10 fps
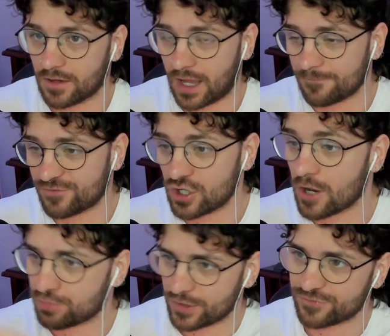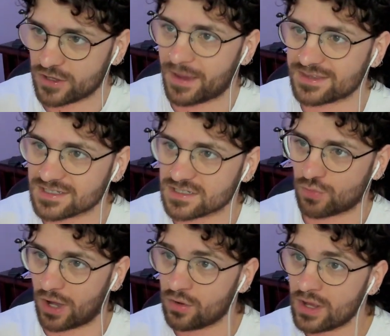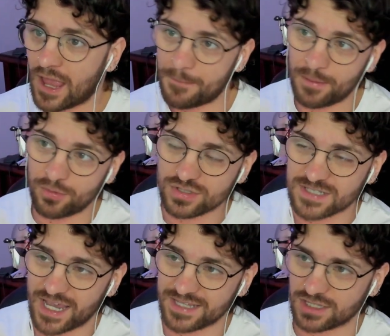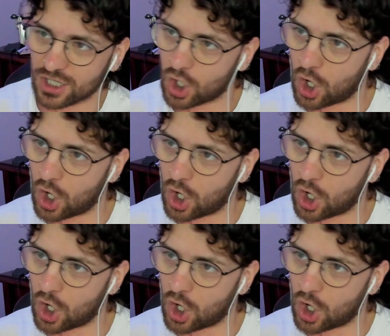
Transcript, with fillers: um, video briefly about this as well, and people were saying that like,